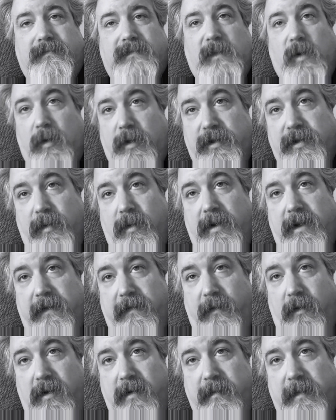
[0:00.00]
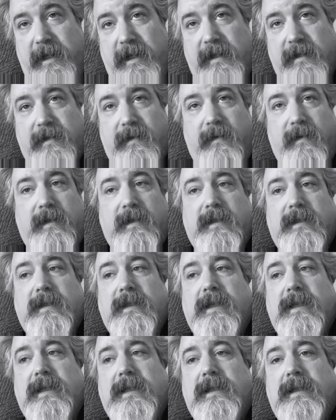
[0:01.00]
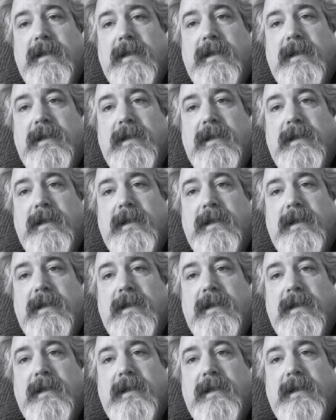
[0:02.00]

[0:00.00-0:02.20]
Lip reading: Or 24 minutes, according to that.